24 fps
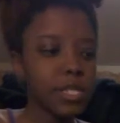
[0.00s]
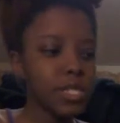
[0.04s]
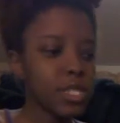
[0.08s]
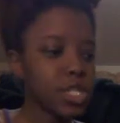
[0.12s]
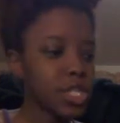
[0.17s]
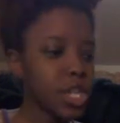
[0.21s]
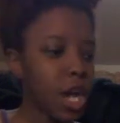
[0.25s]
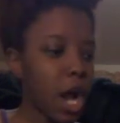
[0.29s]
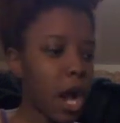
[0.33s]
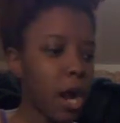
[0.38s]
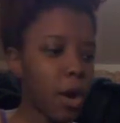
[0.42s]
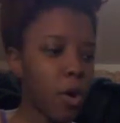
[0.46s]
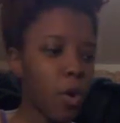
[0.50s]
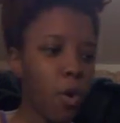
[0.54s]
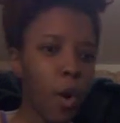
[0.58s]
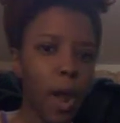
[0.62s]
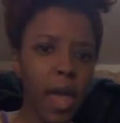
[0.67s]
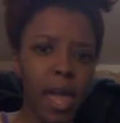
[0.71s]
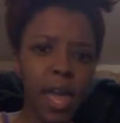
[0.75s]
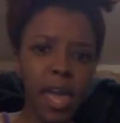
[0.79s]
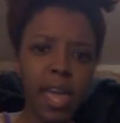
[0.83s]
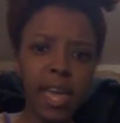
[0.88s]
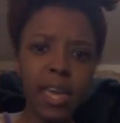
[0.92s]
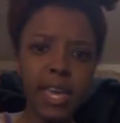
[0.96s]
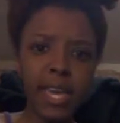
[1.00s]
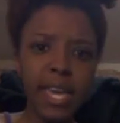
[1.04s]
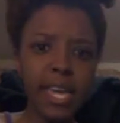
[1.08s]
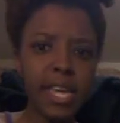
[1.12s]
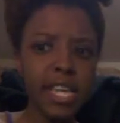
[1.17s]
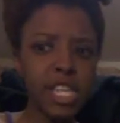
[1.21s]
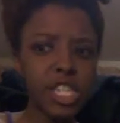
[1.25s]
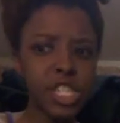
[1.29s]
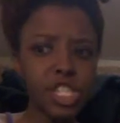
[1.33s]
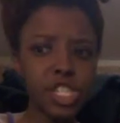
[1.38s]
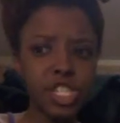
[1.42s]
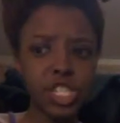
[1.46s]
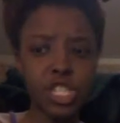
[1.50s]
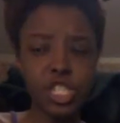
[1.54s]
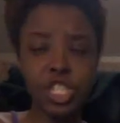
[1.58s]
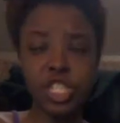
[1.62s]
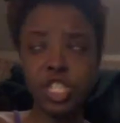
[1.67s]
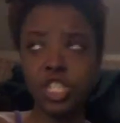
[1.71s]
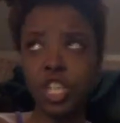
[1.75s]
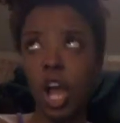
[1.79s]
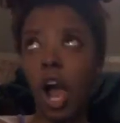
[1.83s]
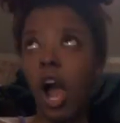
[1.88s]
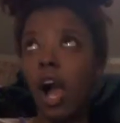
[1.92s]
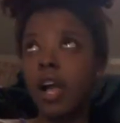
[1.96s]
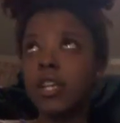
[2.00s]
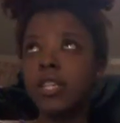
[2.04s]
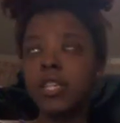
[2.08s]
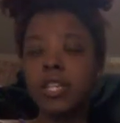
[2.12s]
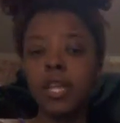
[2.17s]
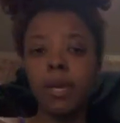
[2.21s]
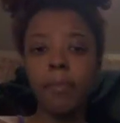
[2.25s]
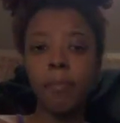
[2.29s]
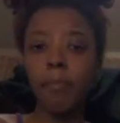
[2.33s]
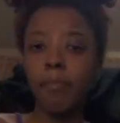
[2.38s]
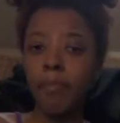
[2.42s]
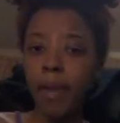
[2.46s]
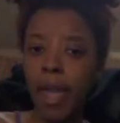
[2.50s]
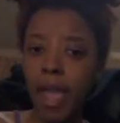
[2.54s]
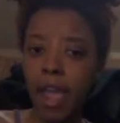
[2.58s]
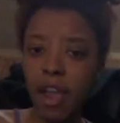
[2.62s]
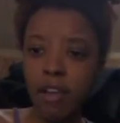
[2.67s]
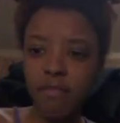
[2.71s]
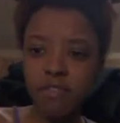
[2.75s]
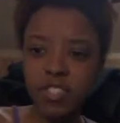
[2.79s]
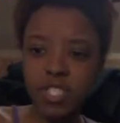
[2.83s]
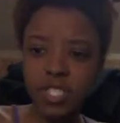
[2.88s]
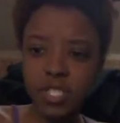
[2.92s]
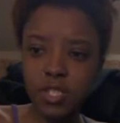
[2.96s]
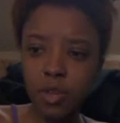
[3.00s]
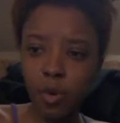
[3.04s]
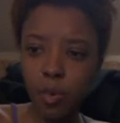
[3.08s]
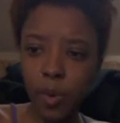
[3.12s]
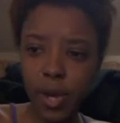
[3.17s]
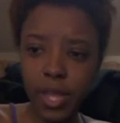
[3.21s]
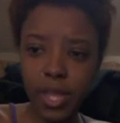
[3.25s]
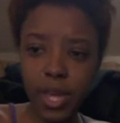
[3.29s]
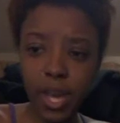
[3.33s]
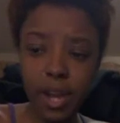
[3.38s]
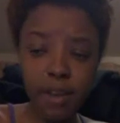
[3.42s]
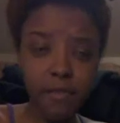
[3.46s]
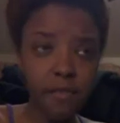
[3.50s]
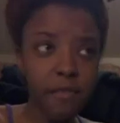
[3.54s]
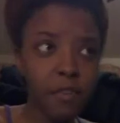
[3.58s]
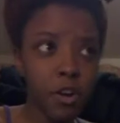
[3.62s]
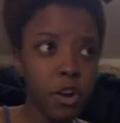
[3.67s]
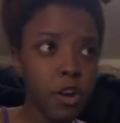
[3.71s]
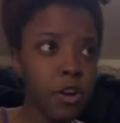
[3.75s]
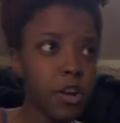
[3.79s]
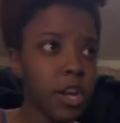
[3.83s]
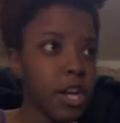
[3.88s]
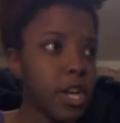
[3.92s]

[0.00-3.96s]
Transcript: Jacquay, he's just shocked and embarrassed or whatever,